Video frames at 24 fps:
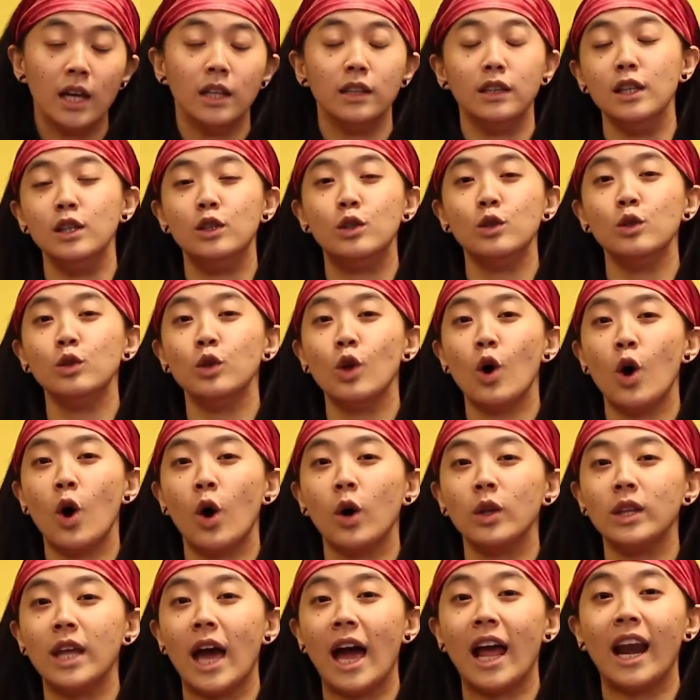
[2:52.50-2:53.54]
Did you
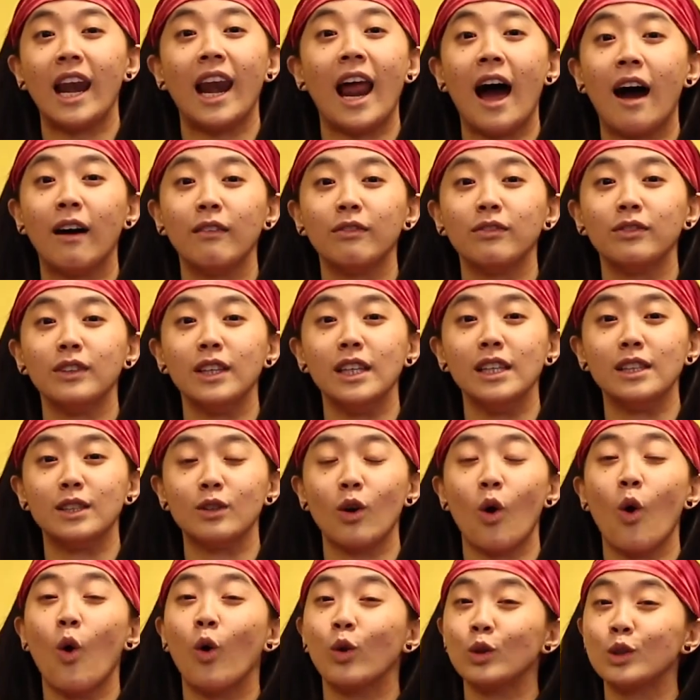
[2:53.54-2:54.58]
know that love is
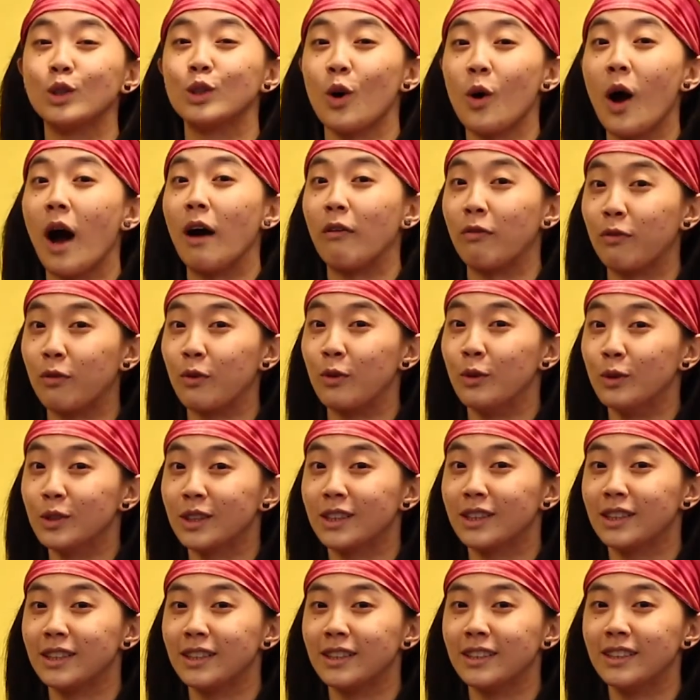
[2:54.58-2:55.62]
also a
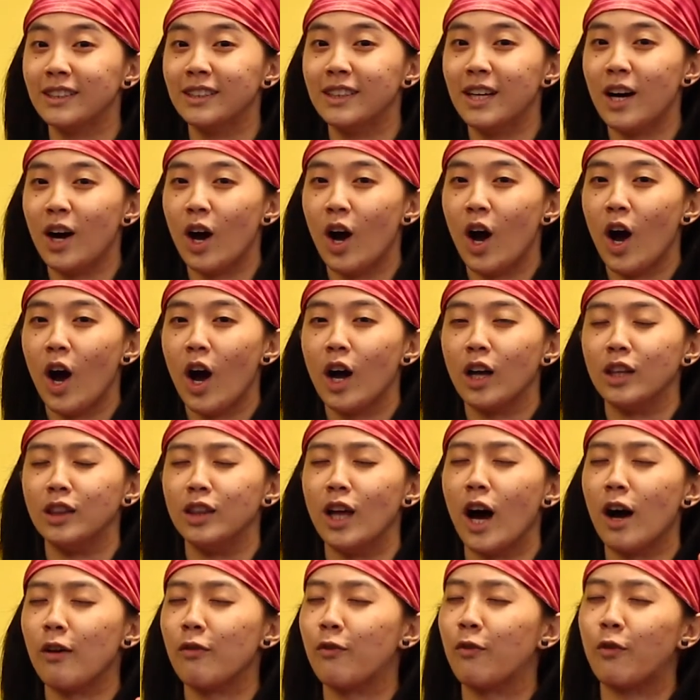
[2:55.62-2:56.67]
fruit?
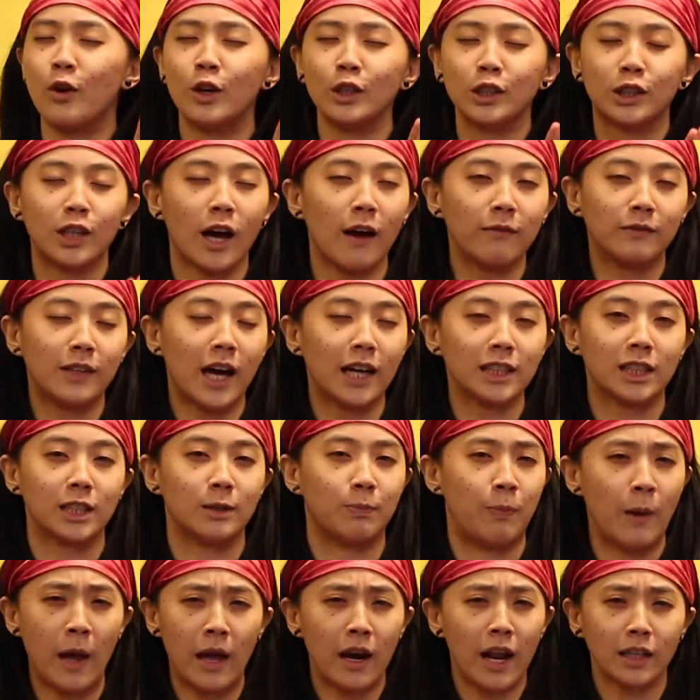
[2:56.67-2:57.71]
The fruit of the
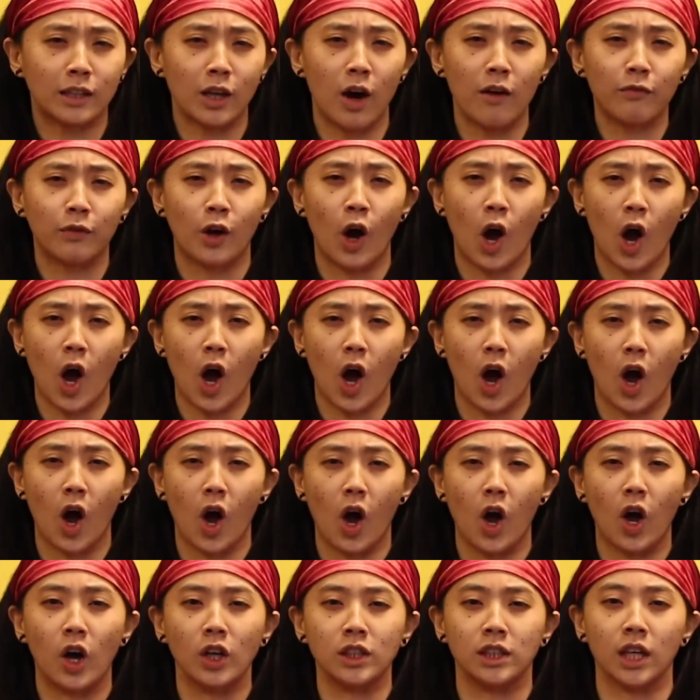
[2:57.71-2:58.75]
spirit, of
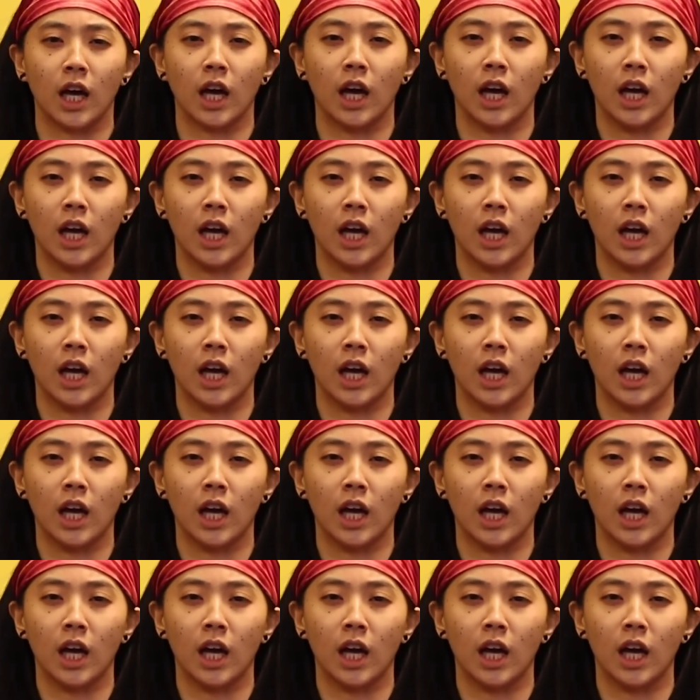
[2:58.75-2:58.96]
course.